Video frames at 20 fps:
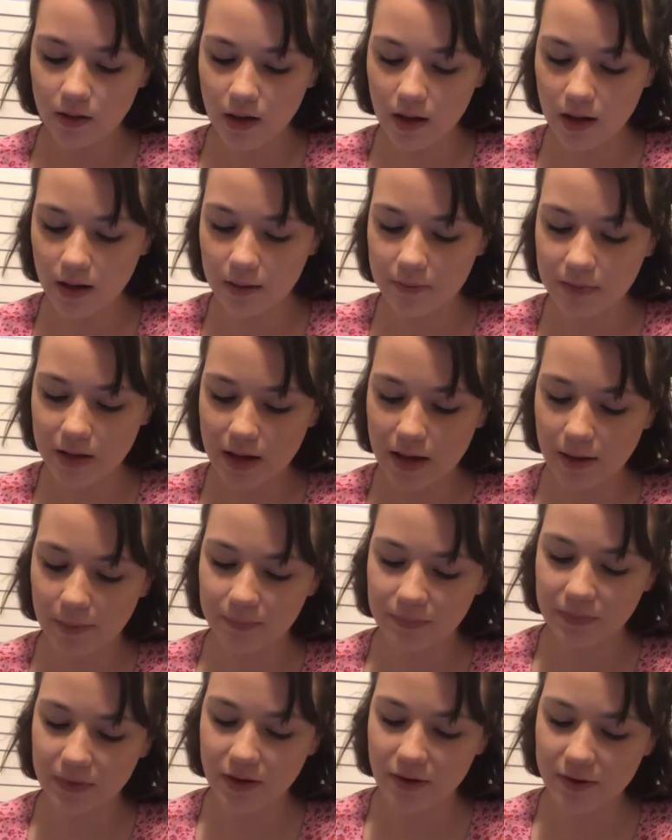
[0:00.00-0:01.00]
um yeah
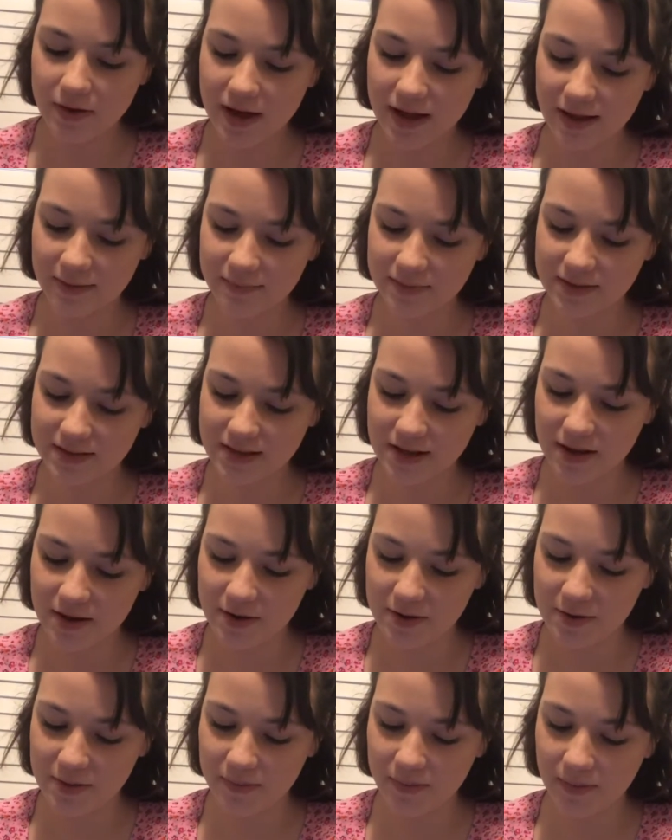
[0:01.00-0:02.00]
okay
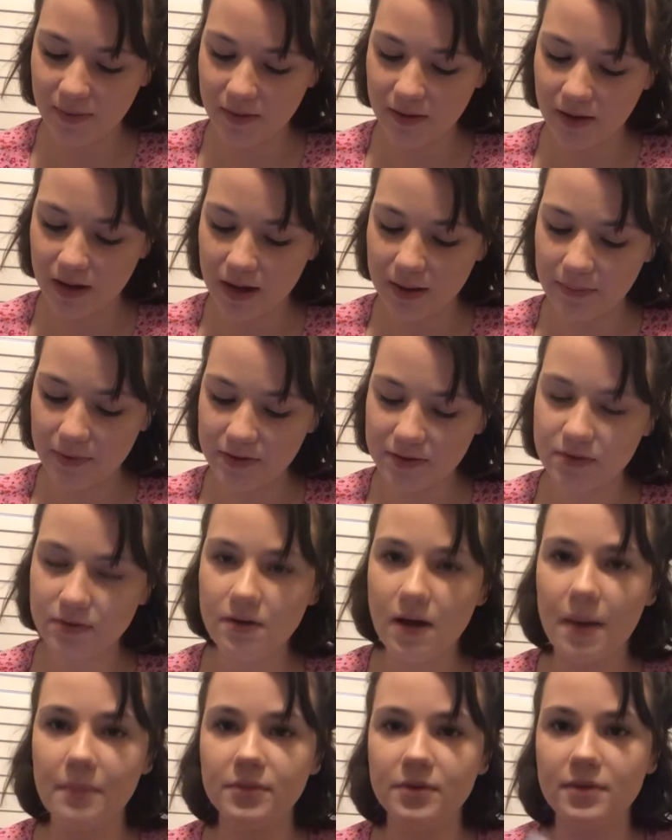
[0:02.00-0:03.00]
so I'm also
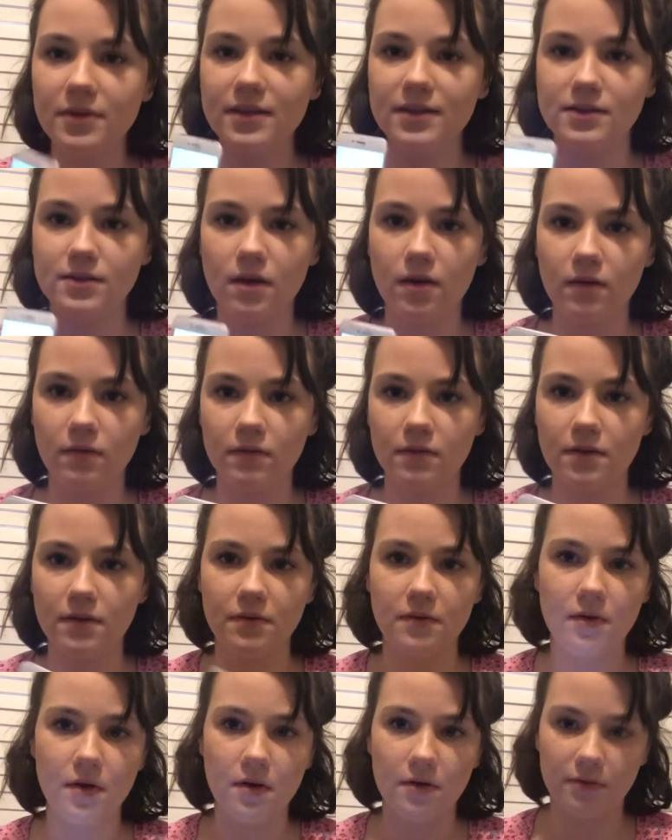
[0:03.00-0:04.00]
I'm doing this off the
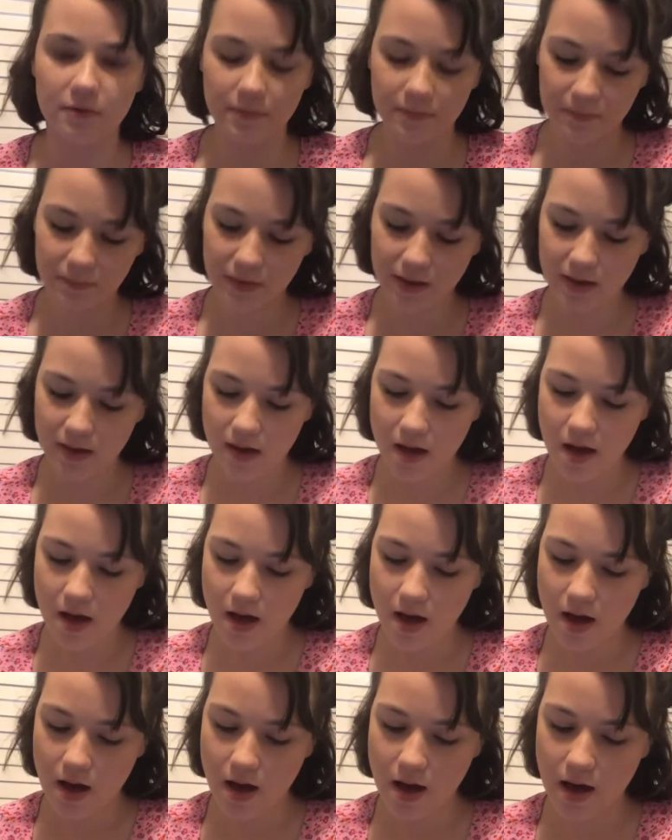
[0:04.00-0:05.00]
phone
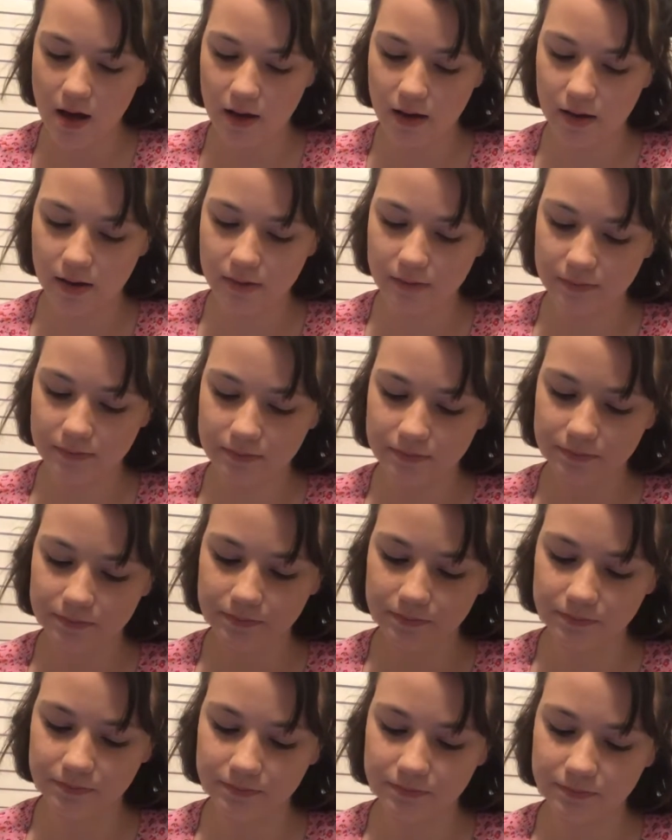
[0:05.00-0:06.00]
um
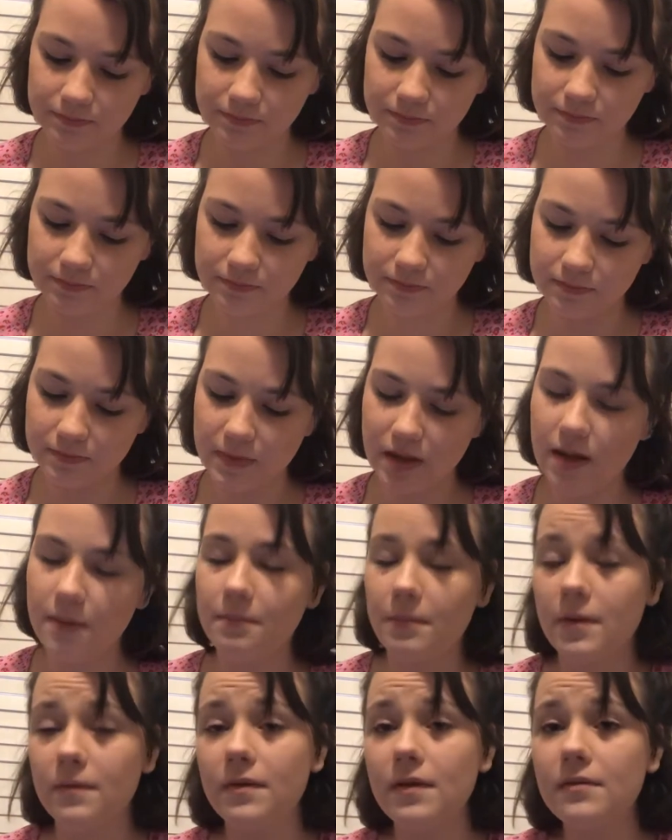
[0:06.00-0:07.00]

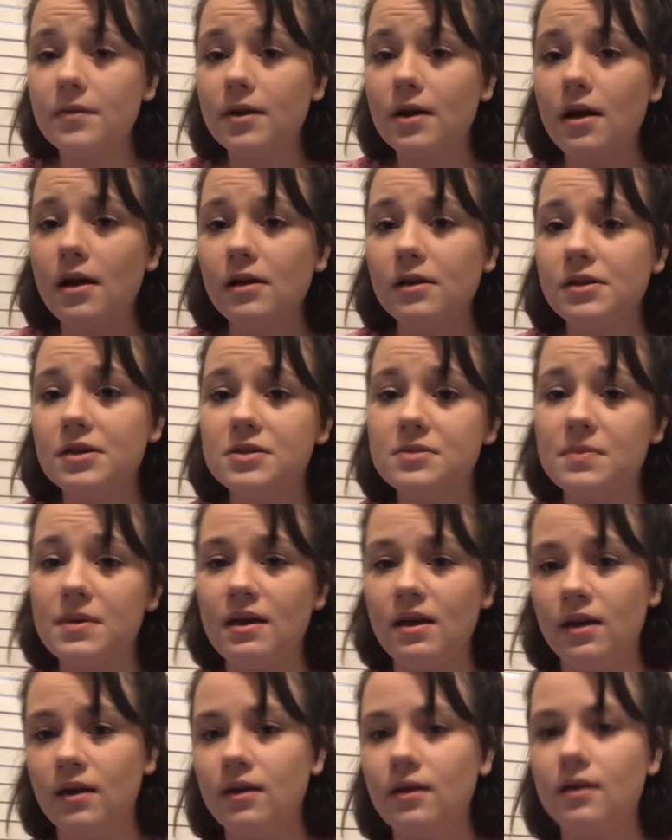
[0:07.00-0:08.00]
my favorite color is
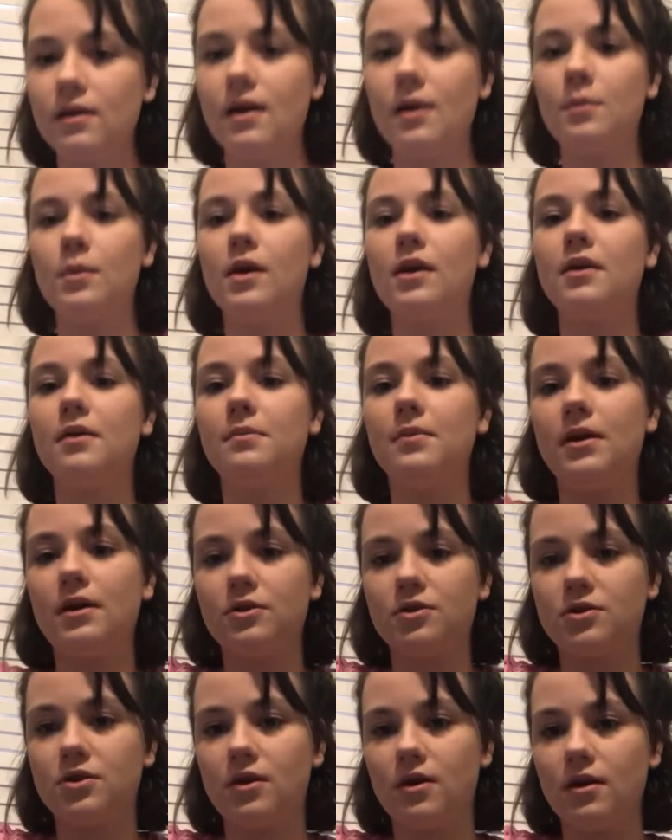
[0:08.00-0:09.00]
pink. I'm wearing a
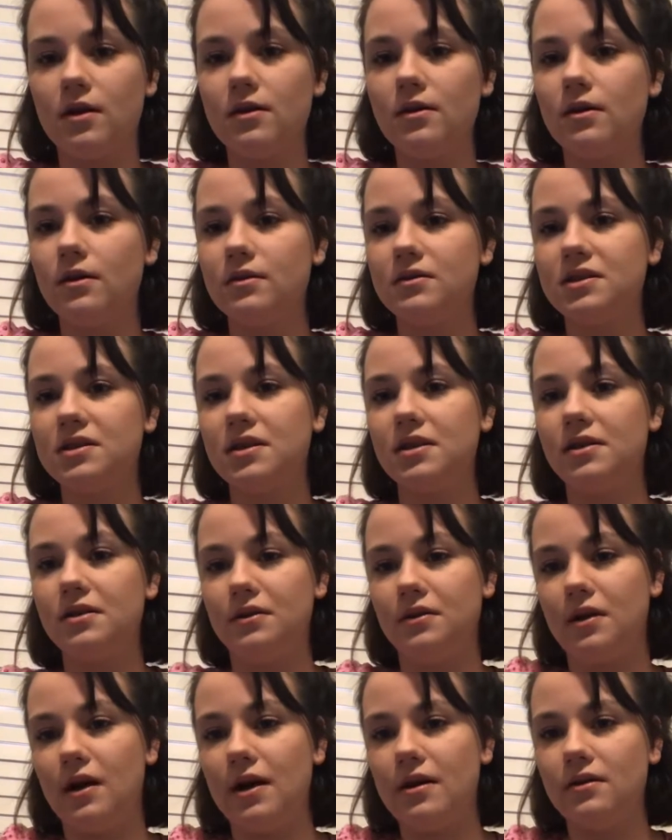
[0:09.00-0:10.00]
pink shirt, so
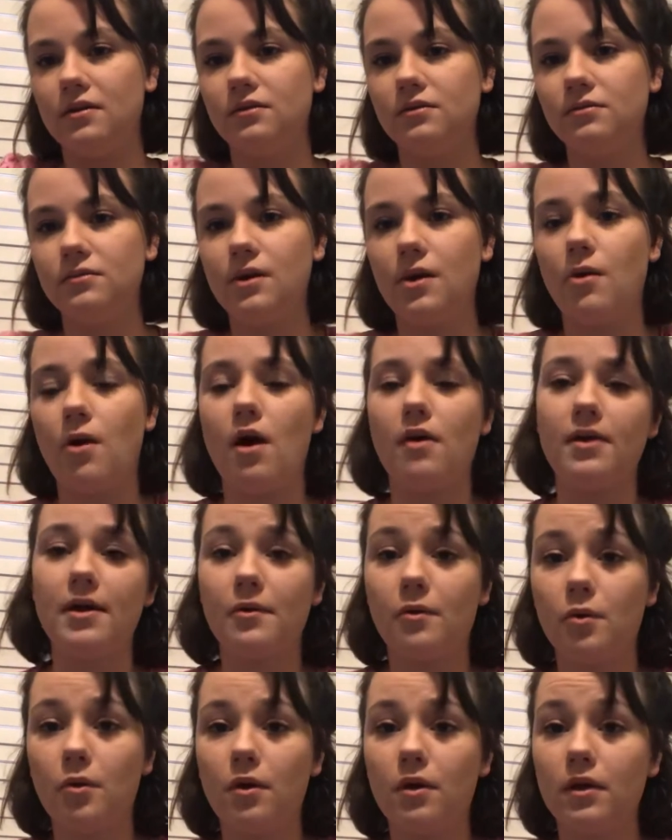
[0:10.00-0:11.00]
I don't know how
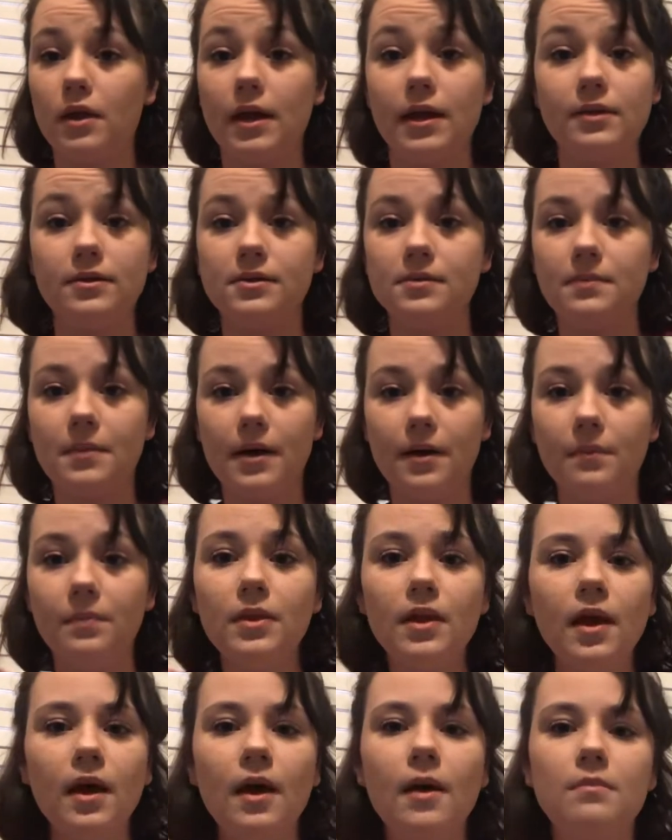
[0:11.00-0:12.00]
that correlates, but
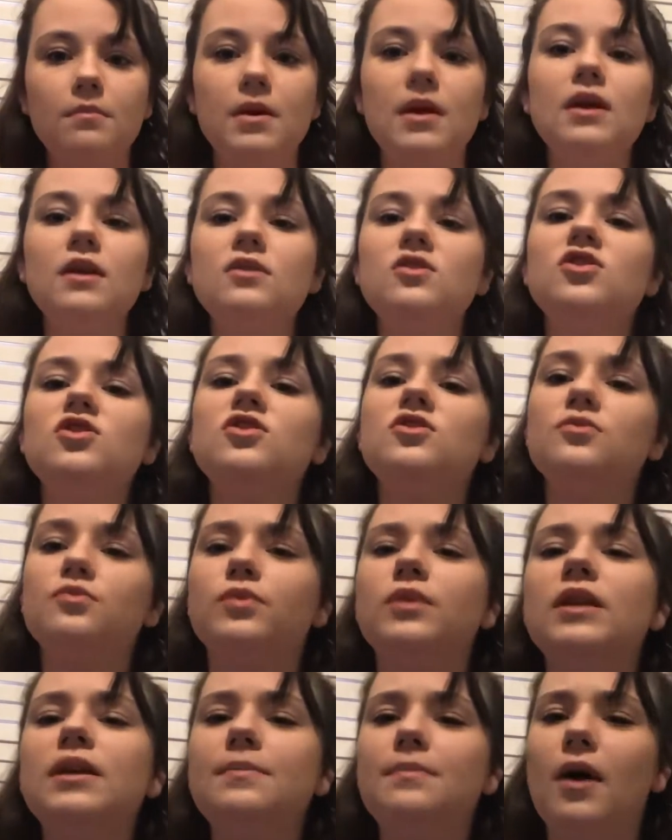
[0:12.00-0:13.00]
pink is just a
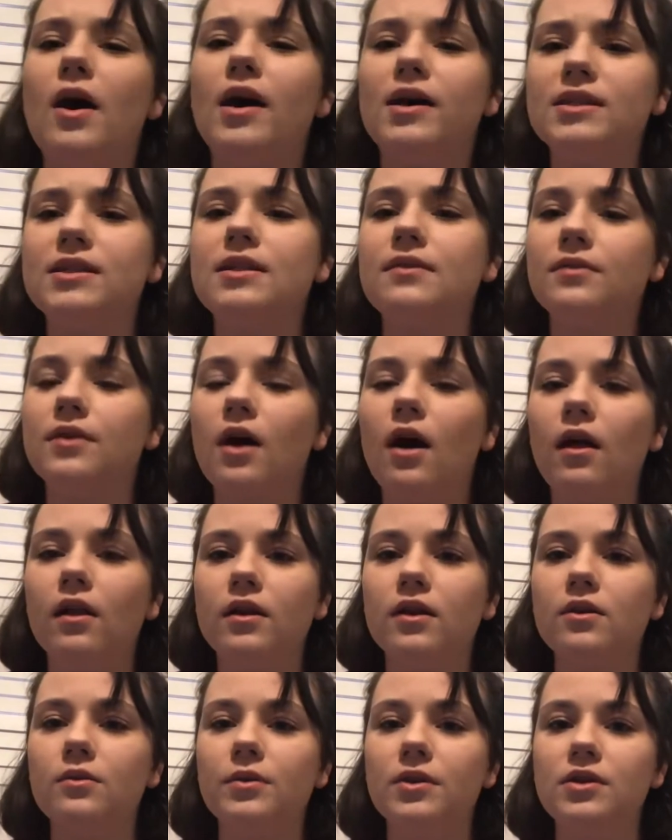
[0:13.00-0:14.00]
really positive
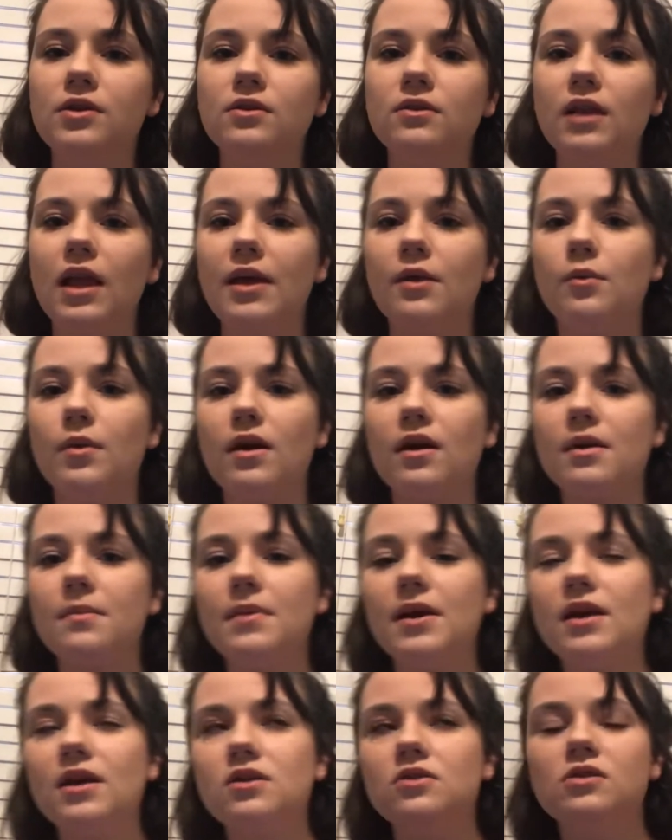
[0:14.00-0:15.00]
color. When you're like wearing
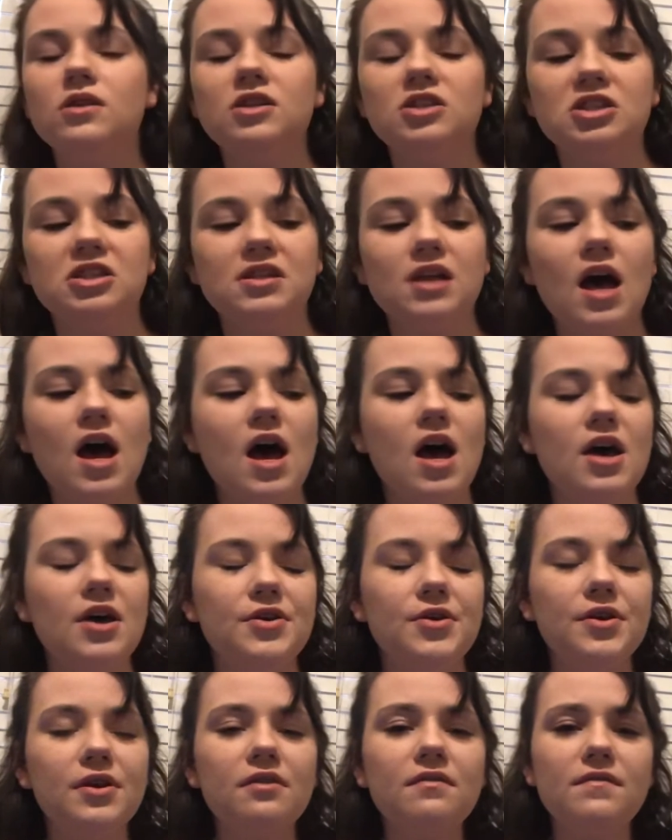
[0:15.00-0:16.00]
pink, you can just,
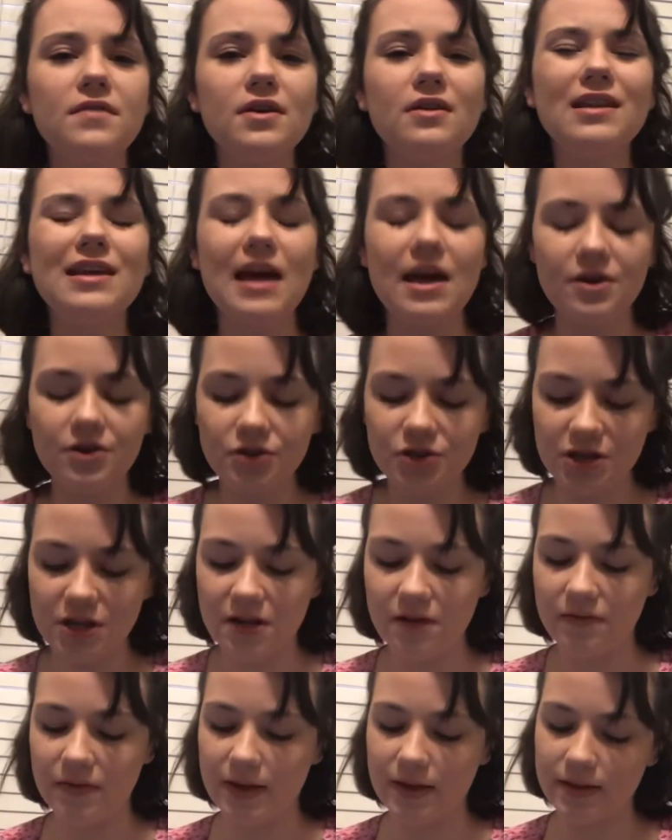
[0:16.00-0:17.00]
you can feel the energy
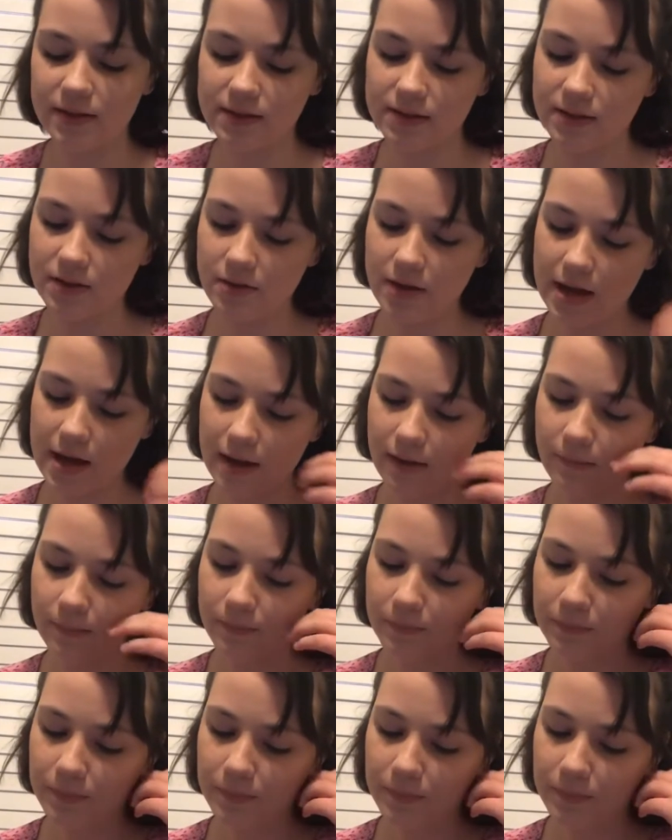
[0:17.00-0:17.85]
of it. So yeah.